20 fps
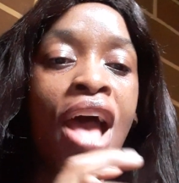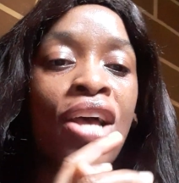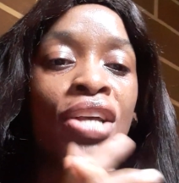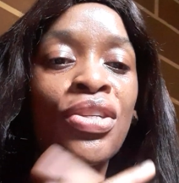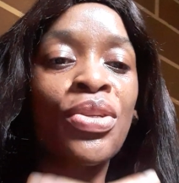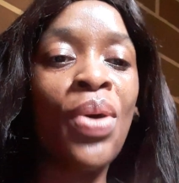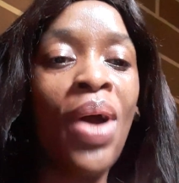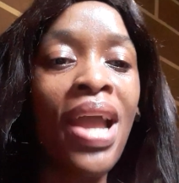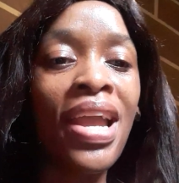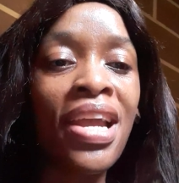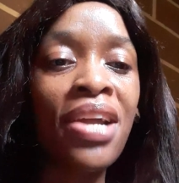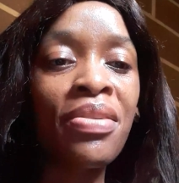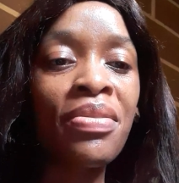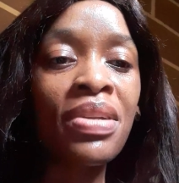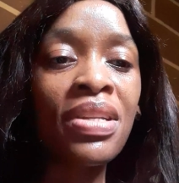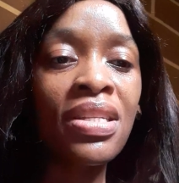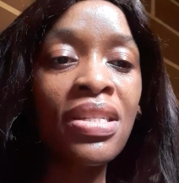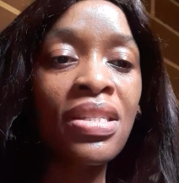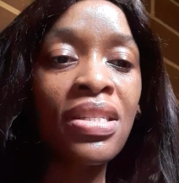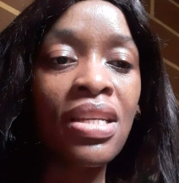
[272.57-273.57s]
So I can't
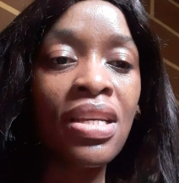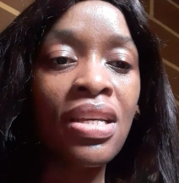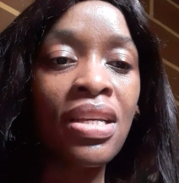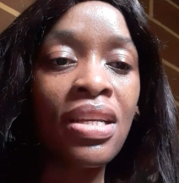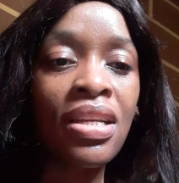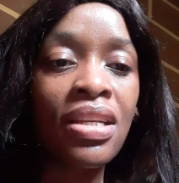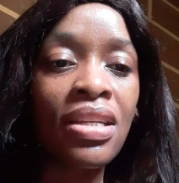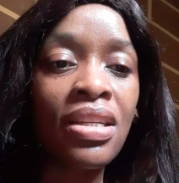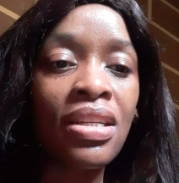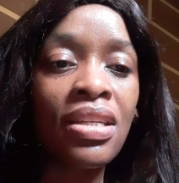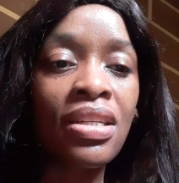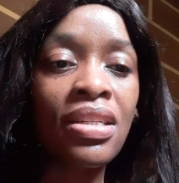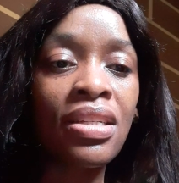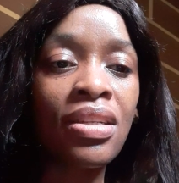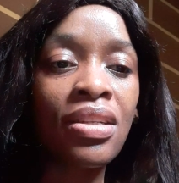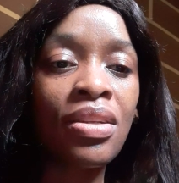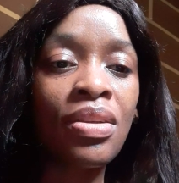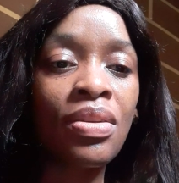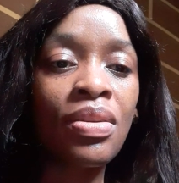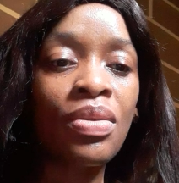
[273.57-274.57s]
really say
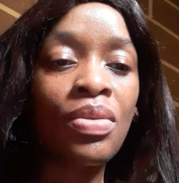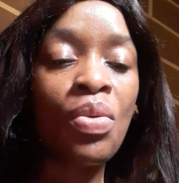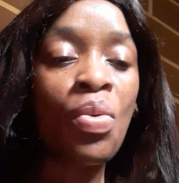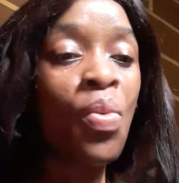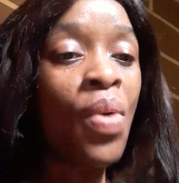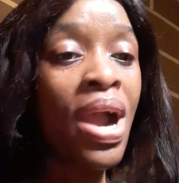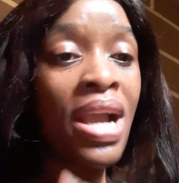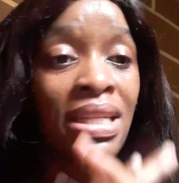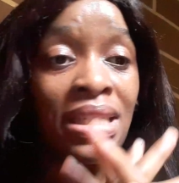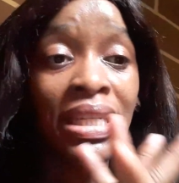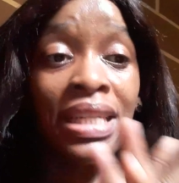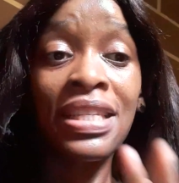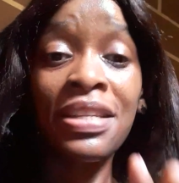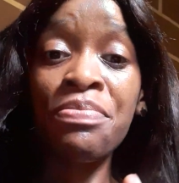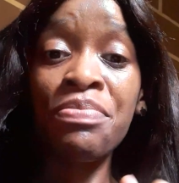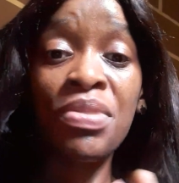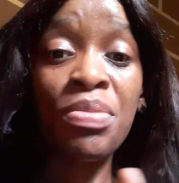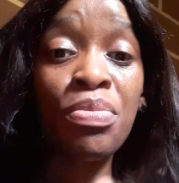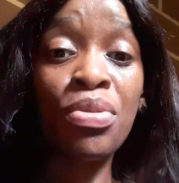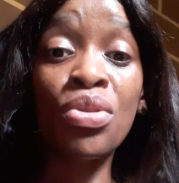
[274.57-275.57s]
why
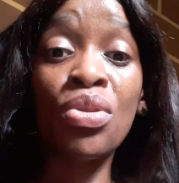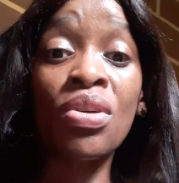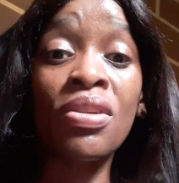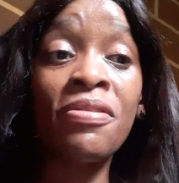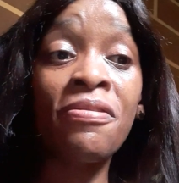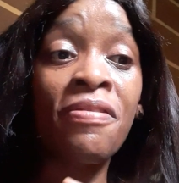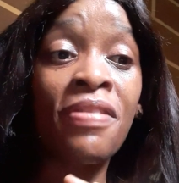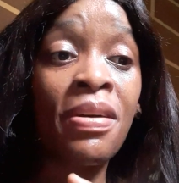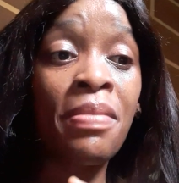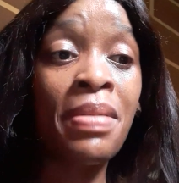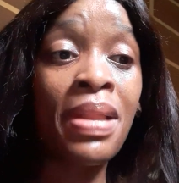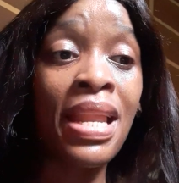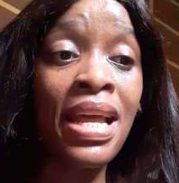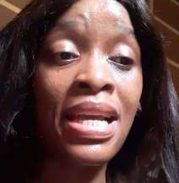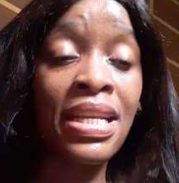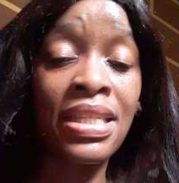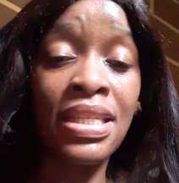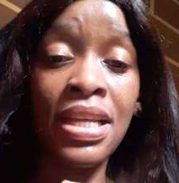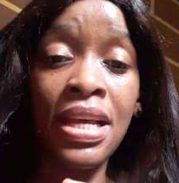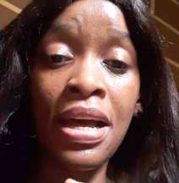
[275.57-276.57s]
certain people don't
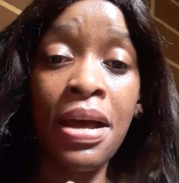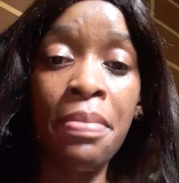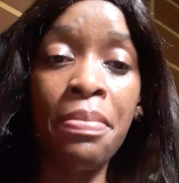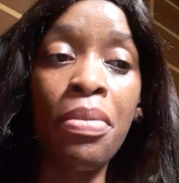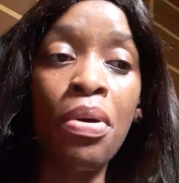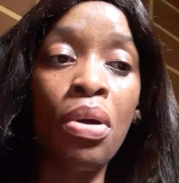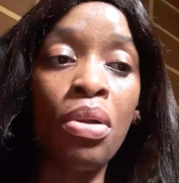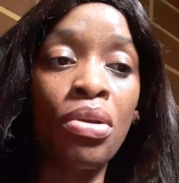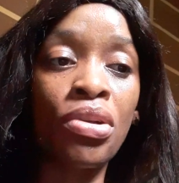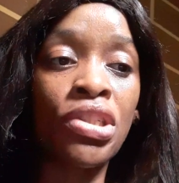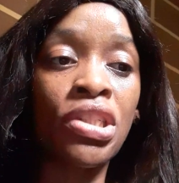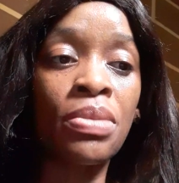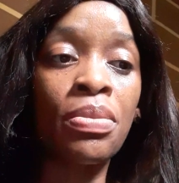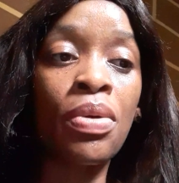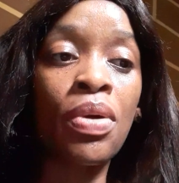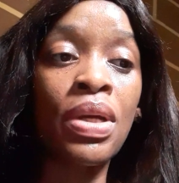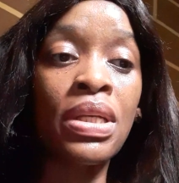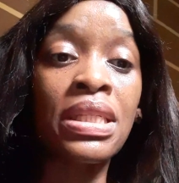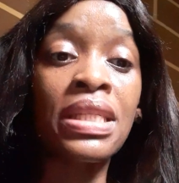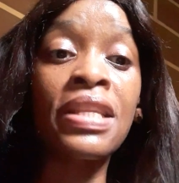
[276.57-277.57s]
verbalize their apology,
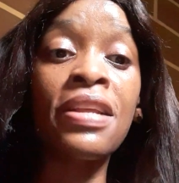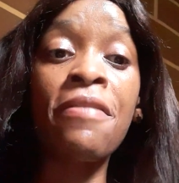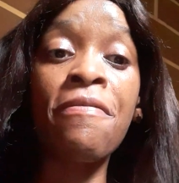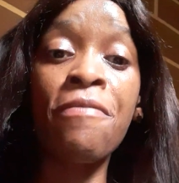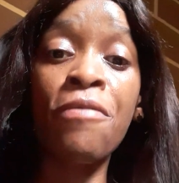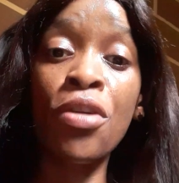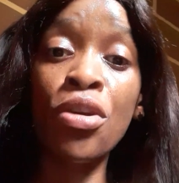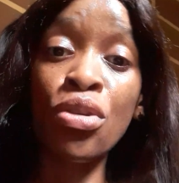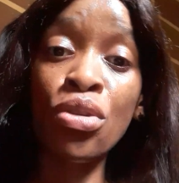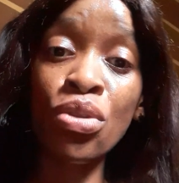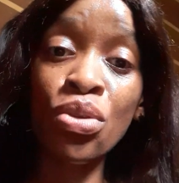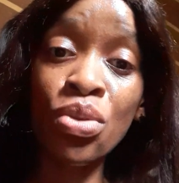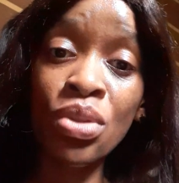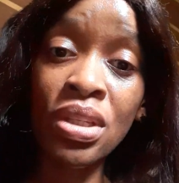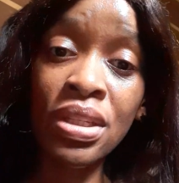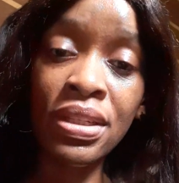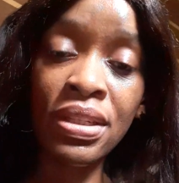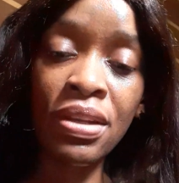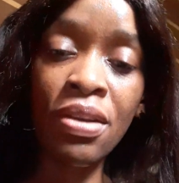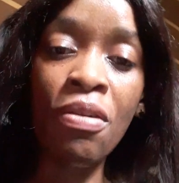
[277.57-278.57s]
but it's left for you to
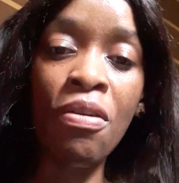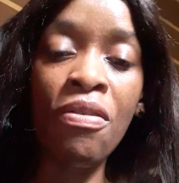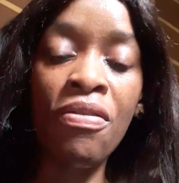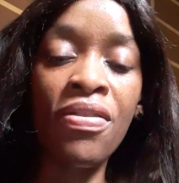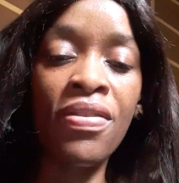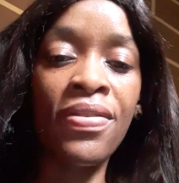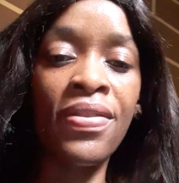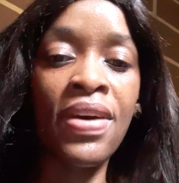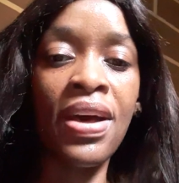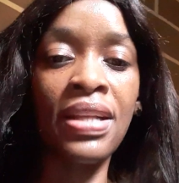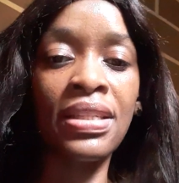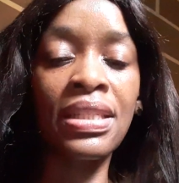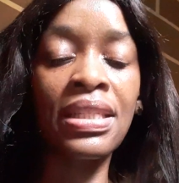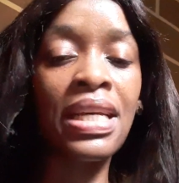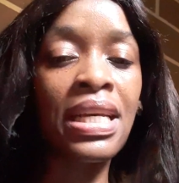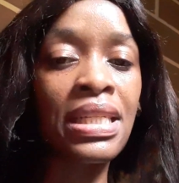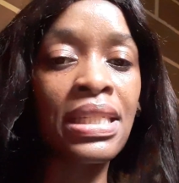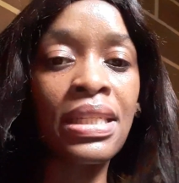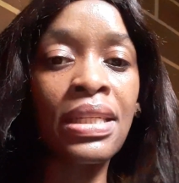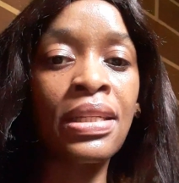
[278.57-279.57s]
discover that.
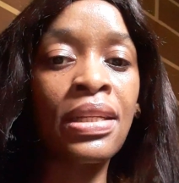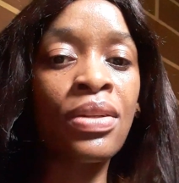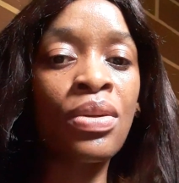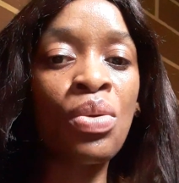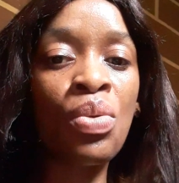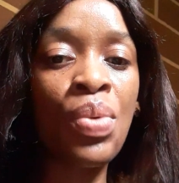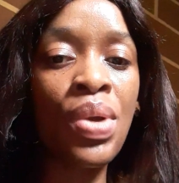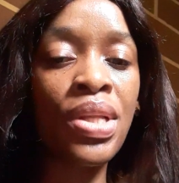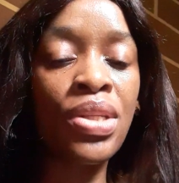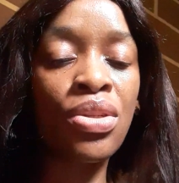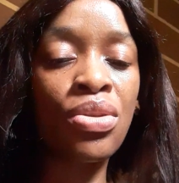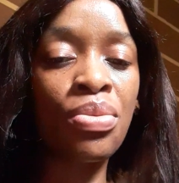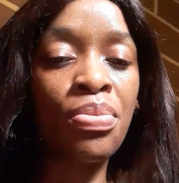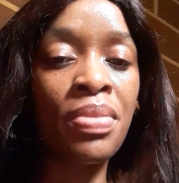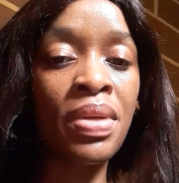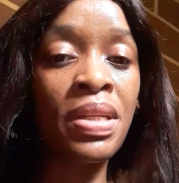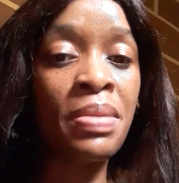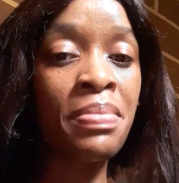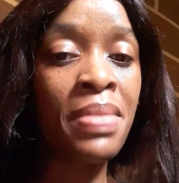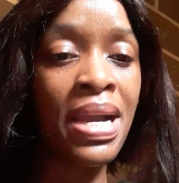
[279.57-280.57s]
That's another way to
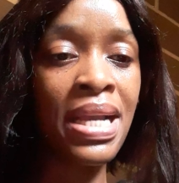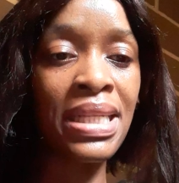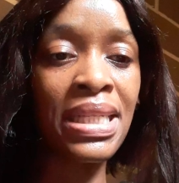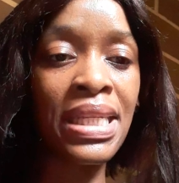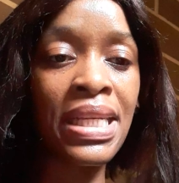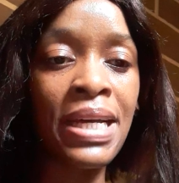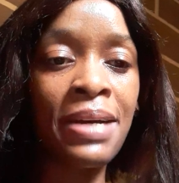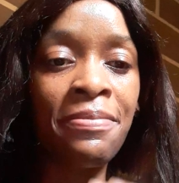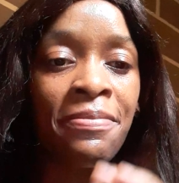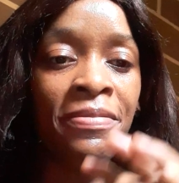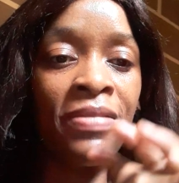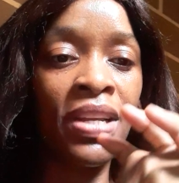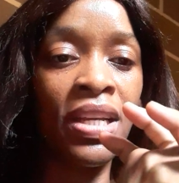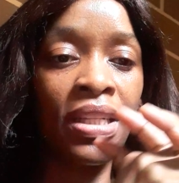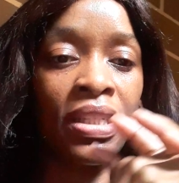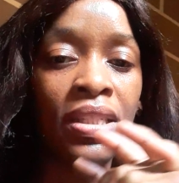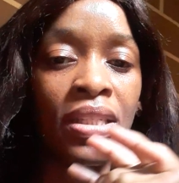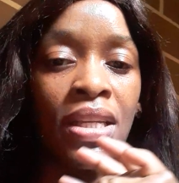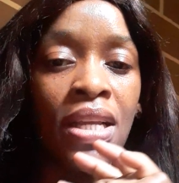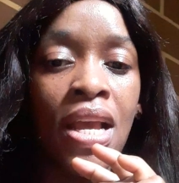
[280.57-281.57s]
minimize
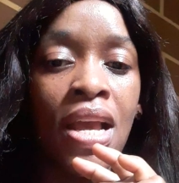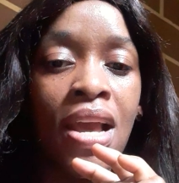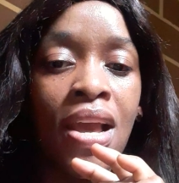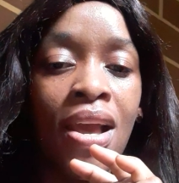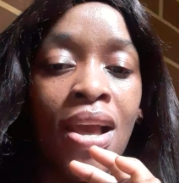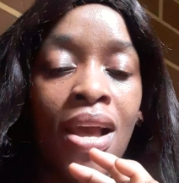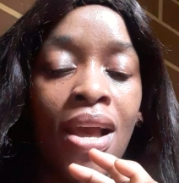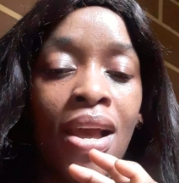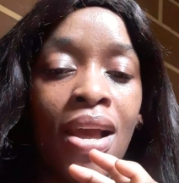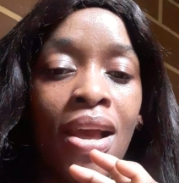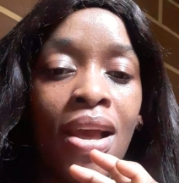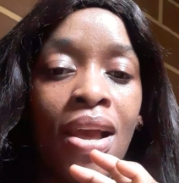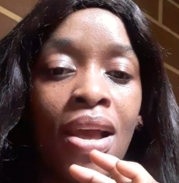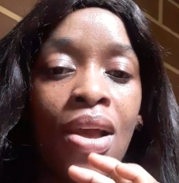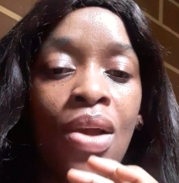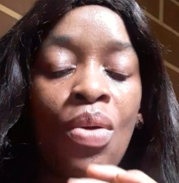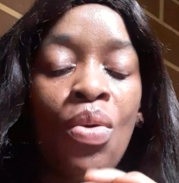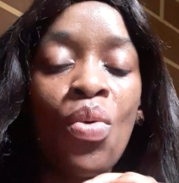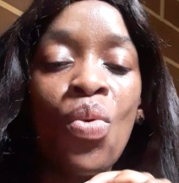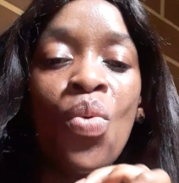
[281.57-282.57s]
conflict.
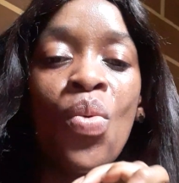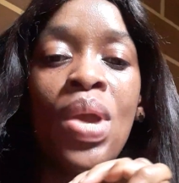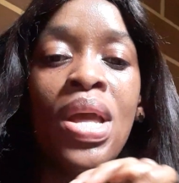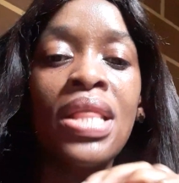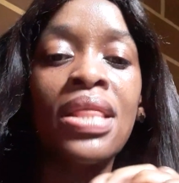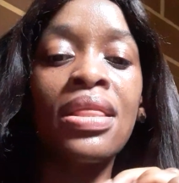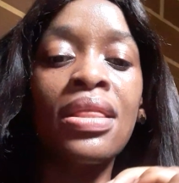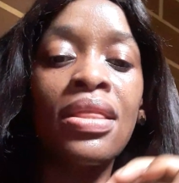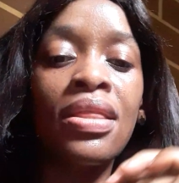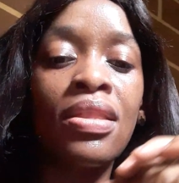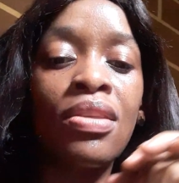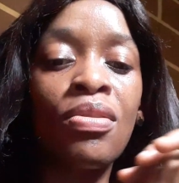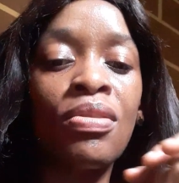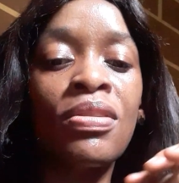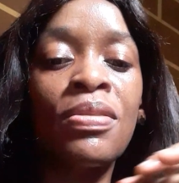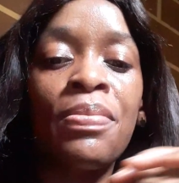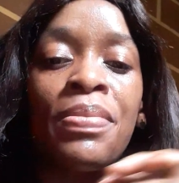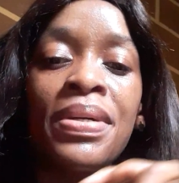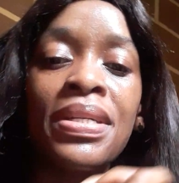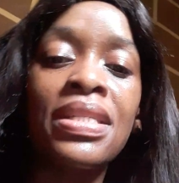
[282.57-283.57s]
When the
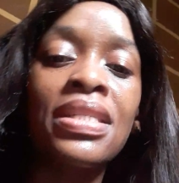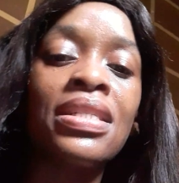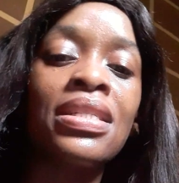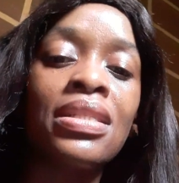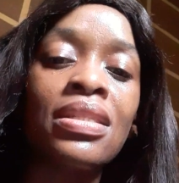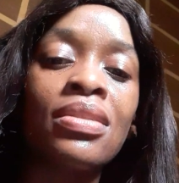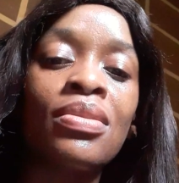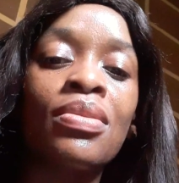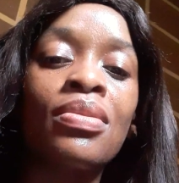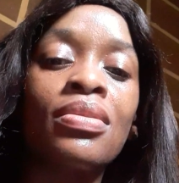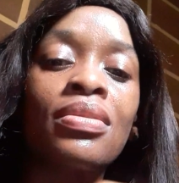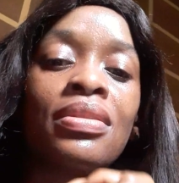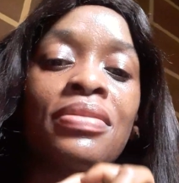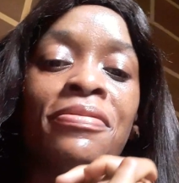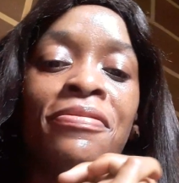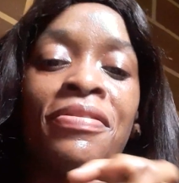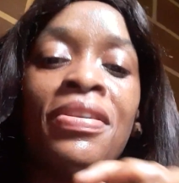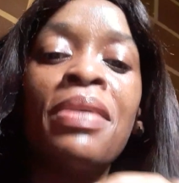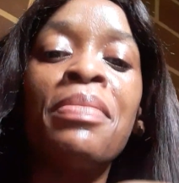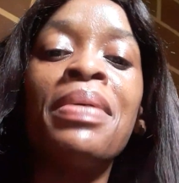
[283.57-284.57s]
other person is not
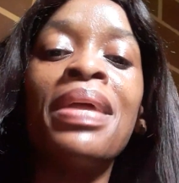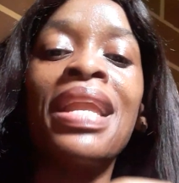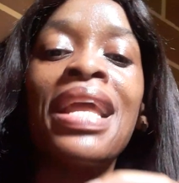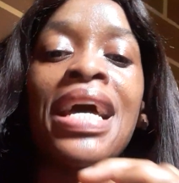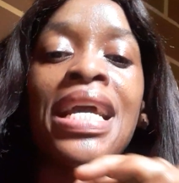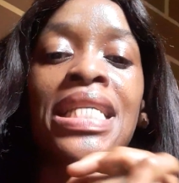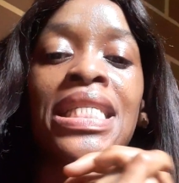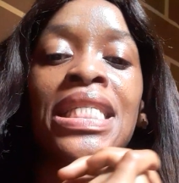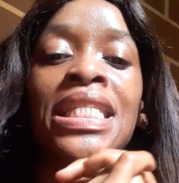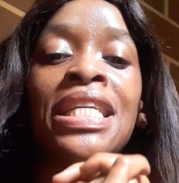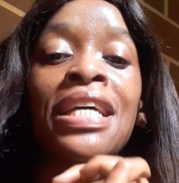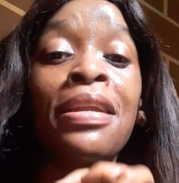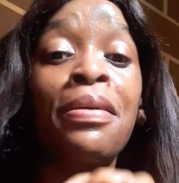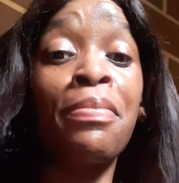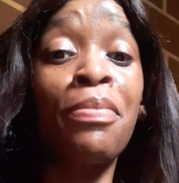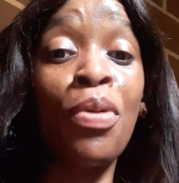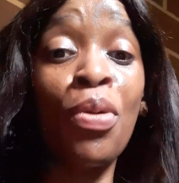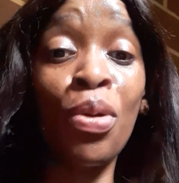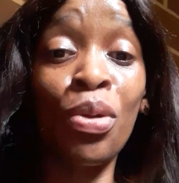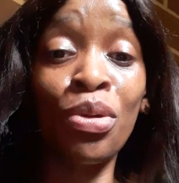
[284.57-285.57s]
verbalizing an
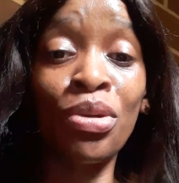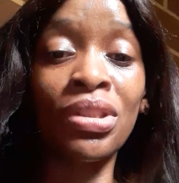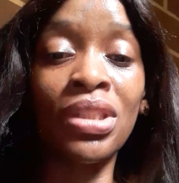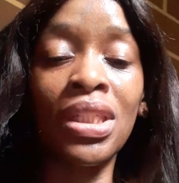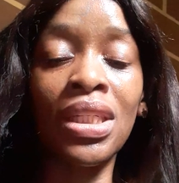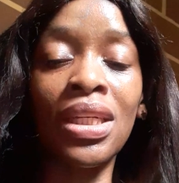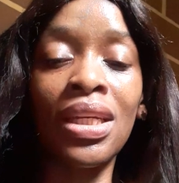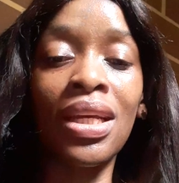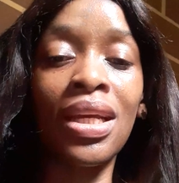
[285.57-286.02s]
apology,